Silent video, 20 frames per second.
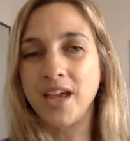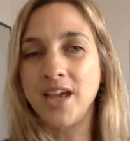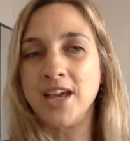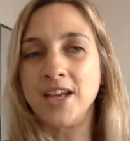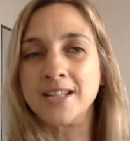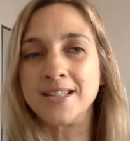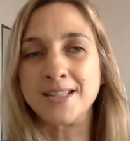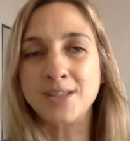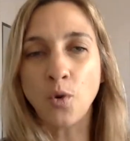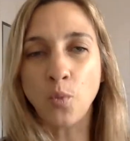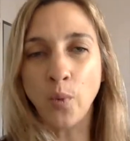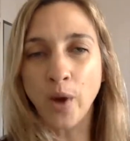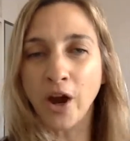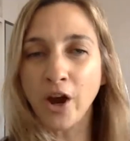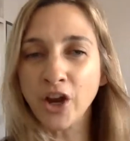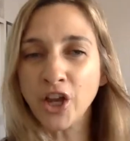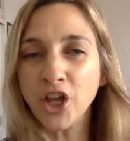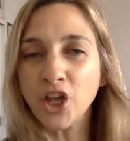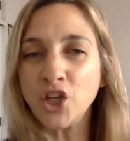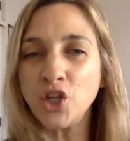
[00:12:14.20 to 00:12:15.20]
So where
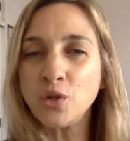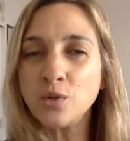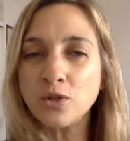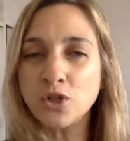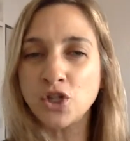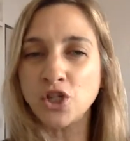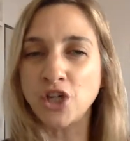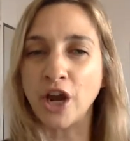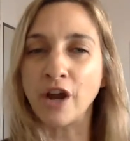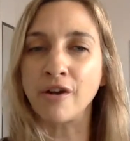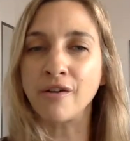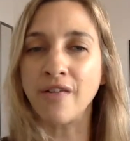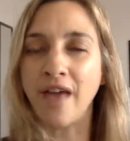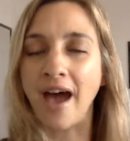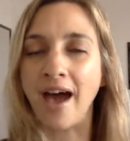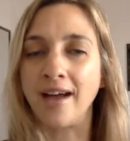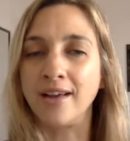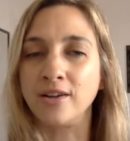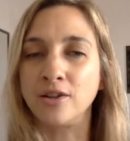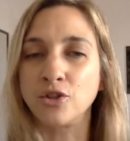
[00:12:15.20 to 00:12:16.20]
can you share
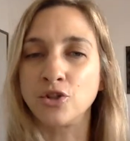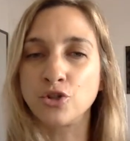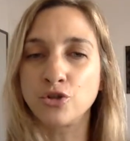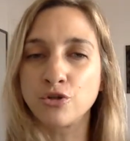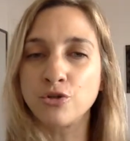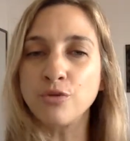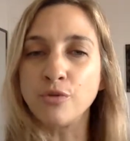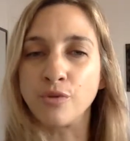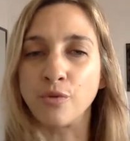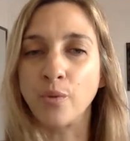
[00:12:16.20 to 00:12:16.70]
that truth?